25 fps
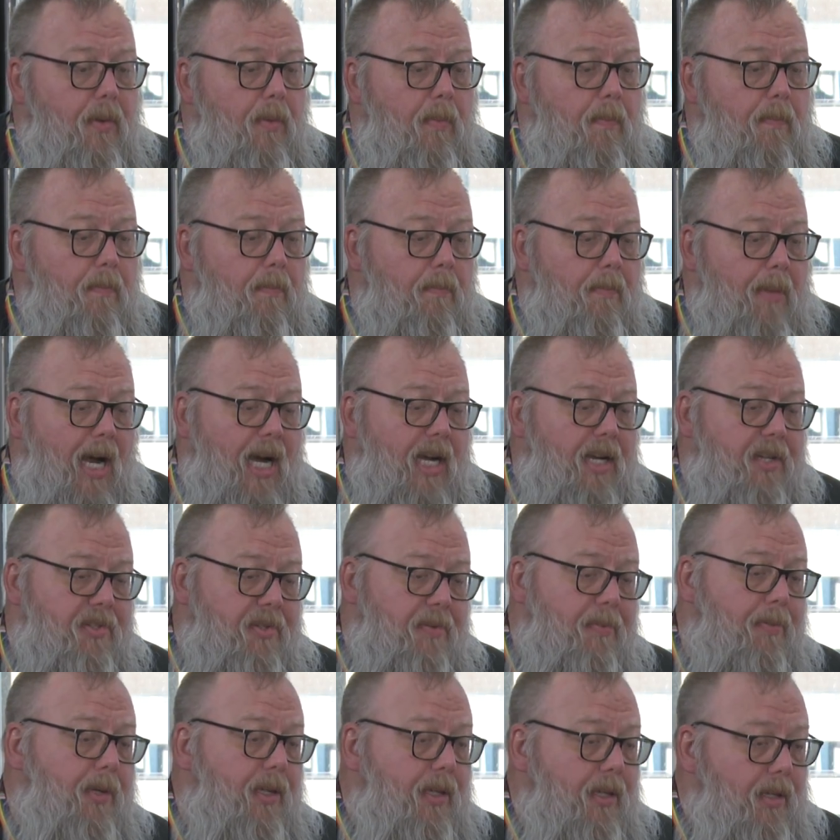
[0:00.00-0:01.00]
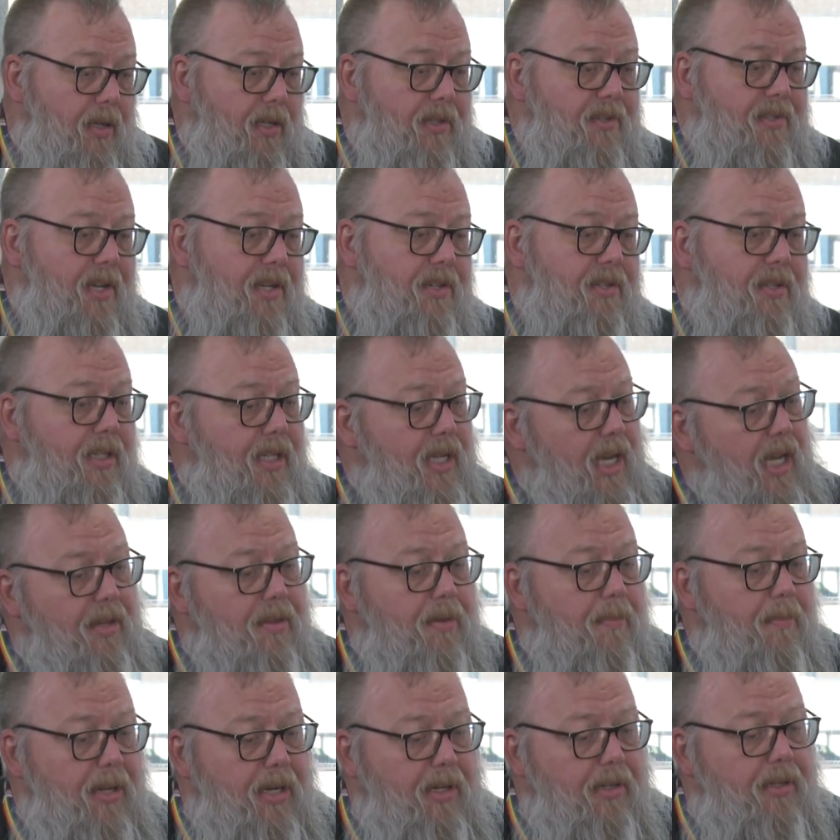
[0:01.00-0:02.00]
Mine is split essentially down
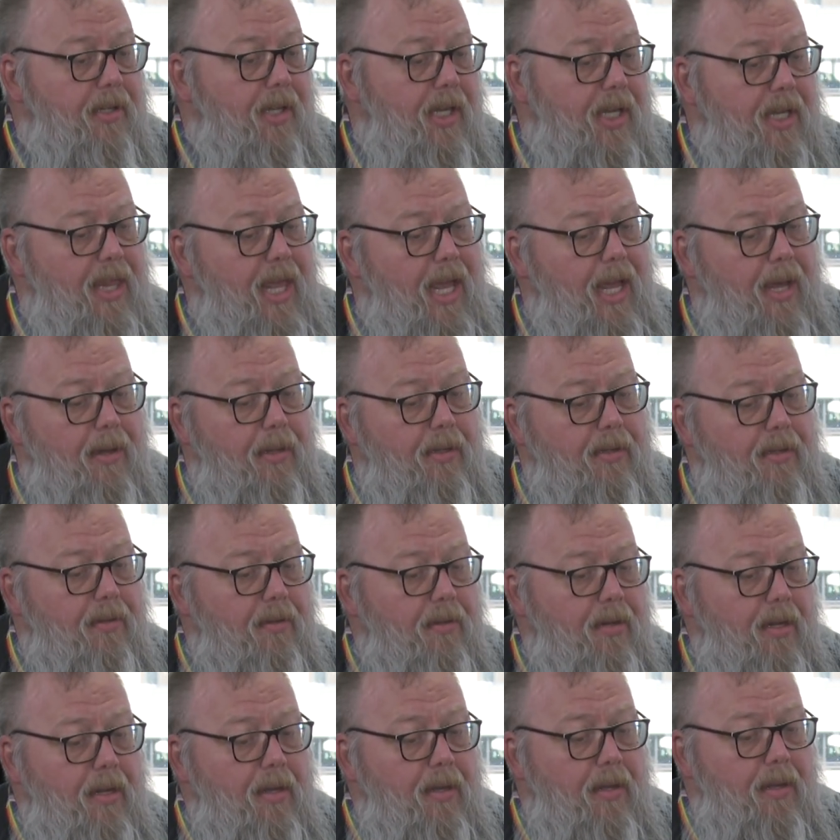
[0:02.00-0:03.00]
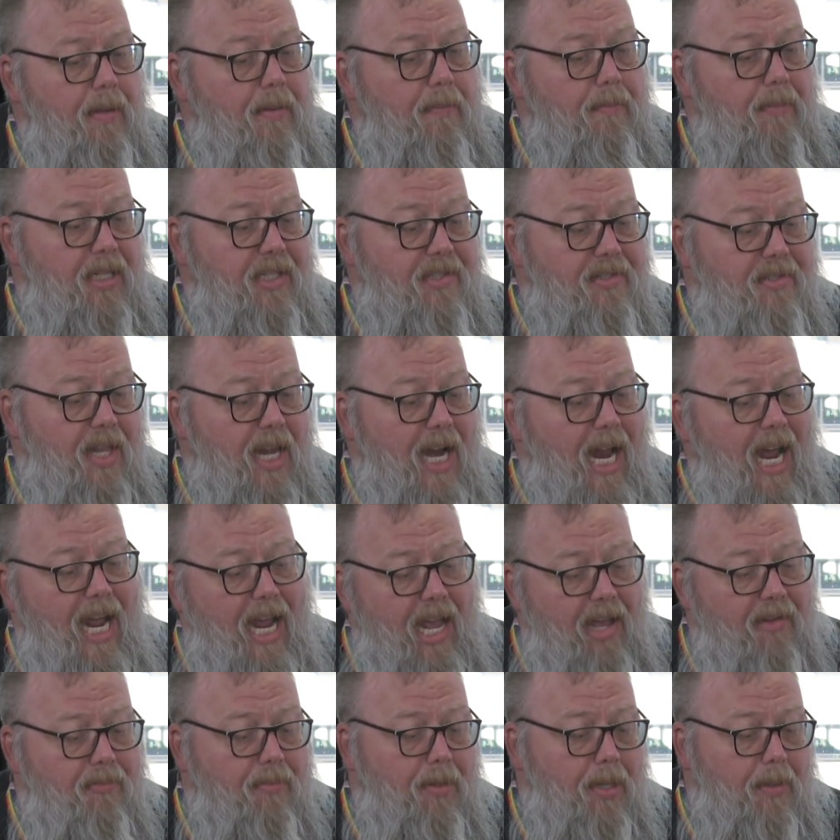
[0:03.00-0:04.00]
the middle, and that means that I
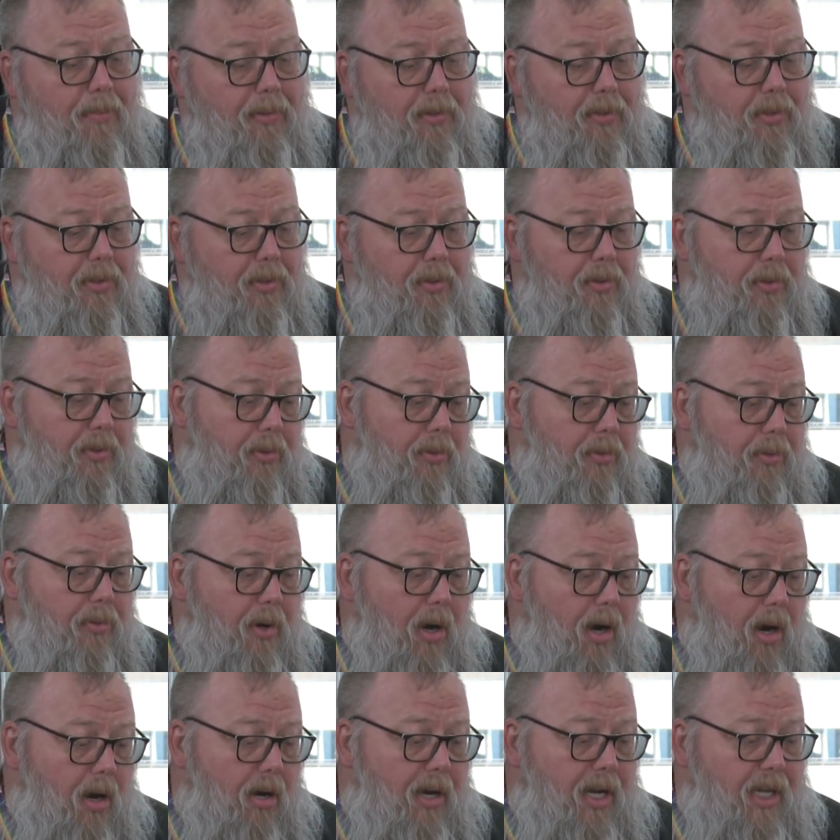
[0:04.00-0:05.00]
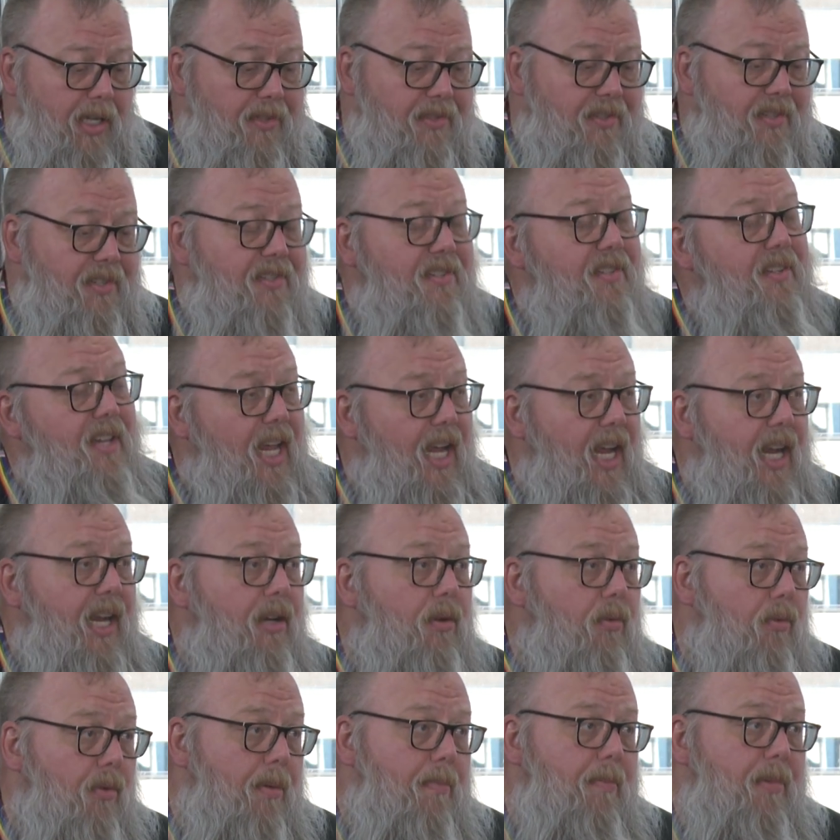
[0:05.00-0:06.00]
have people who are in
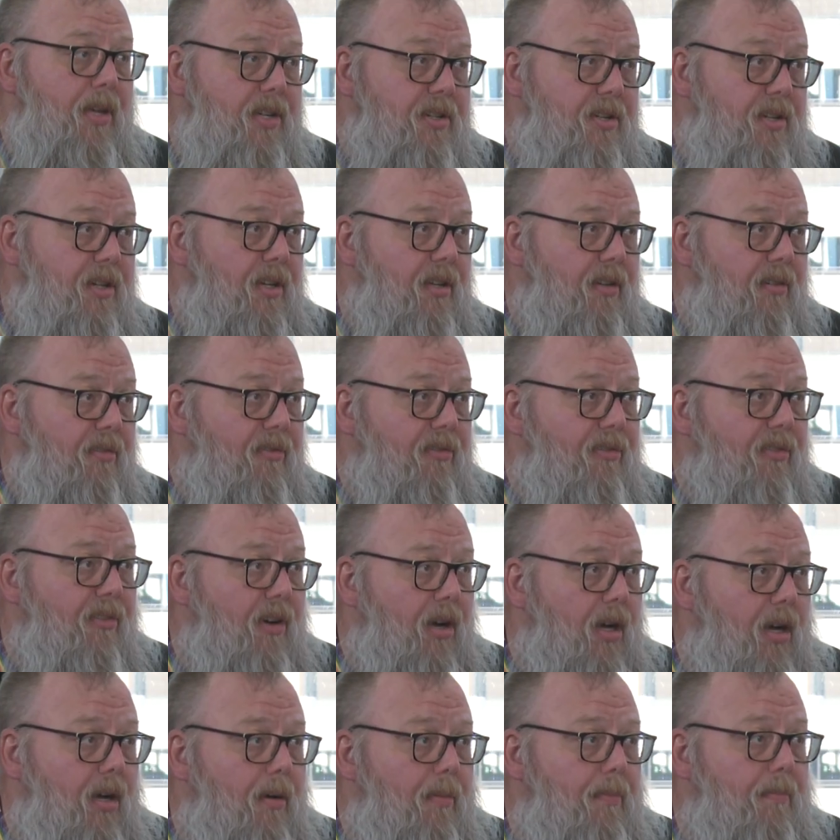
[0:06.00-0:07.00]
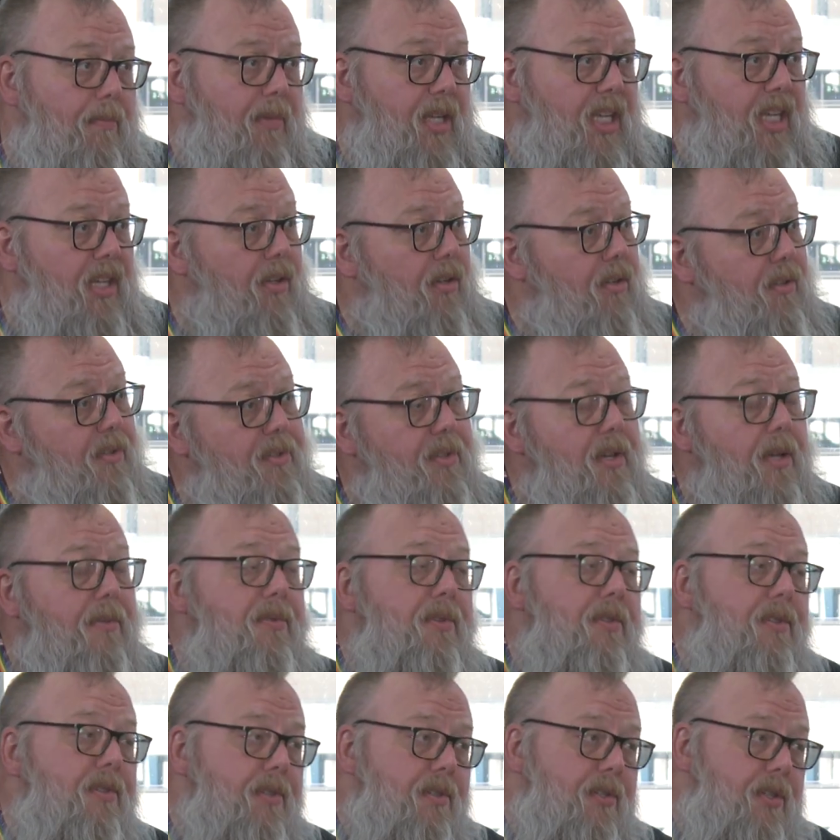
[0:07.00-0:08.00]
sustained remission from either
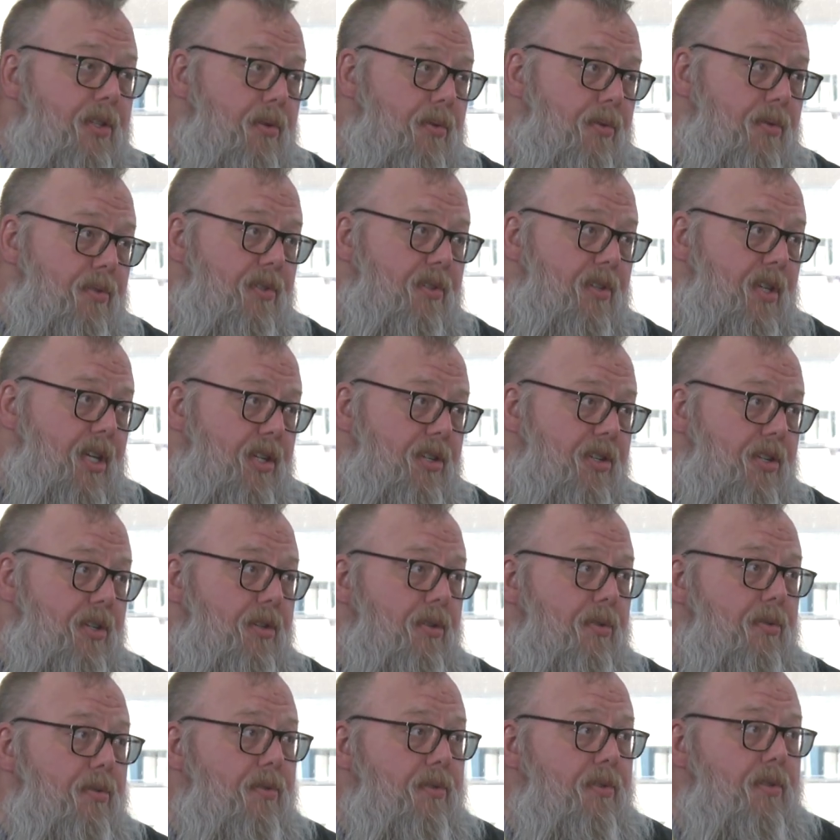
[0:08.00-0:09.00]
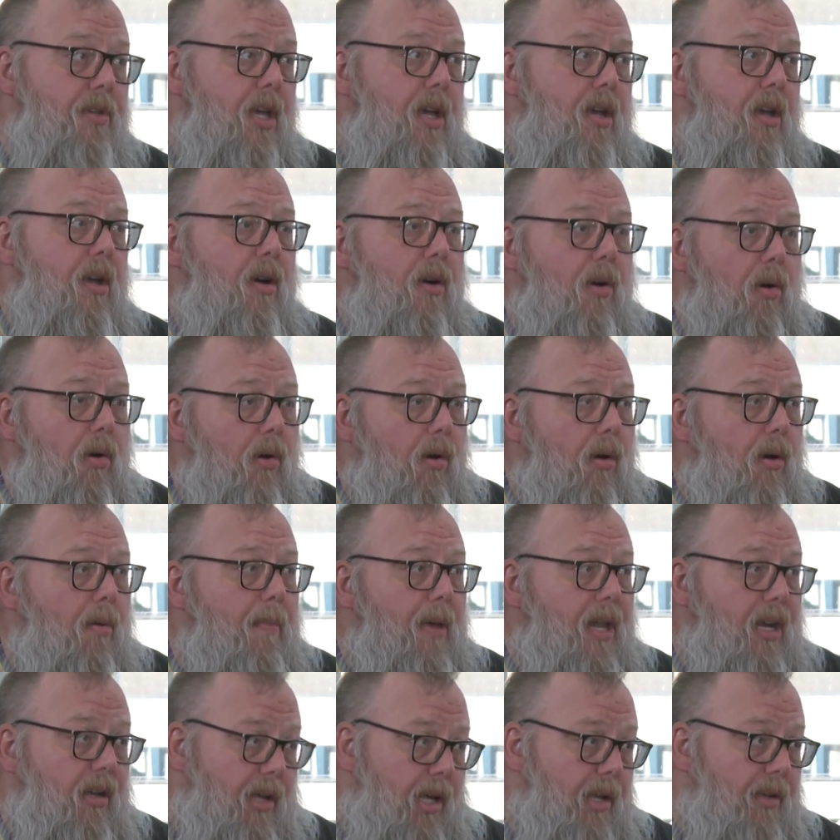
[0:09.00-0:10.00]
substance use issues or
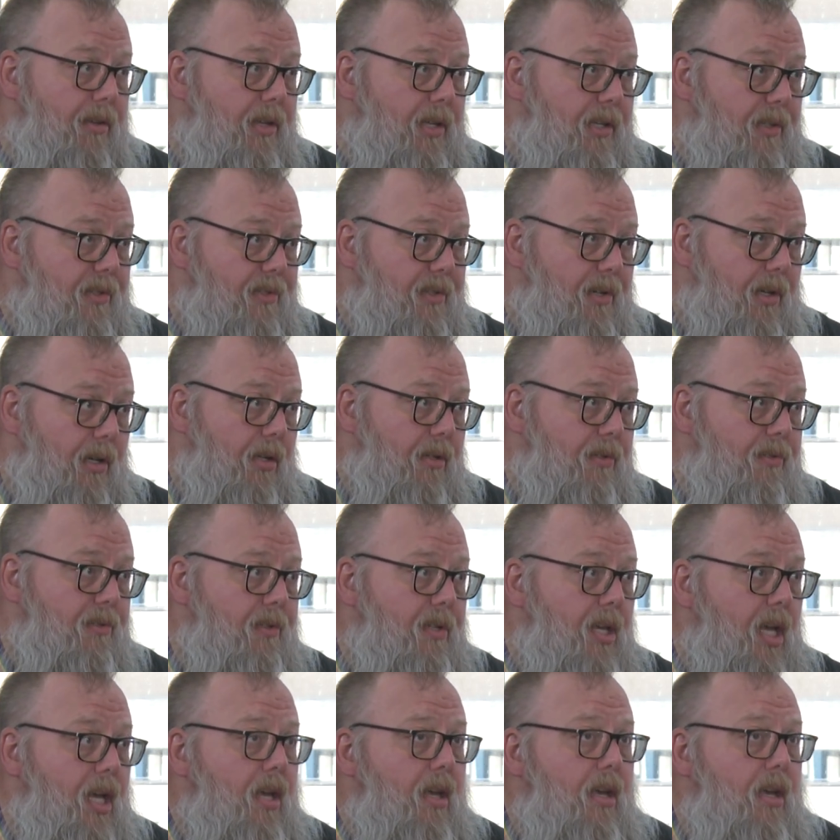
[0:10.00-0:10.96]
mental health concerns.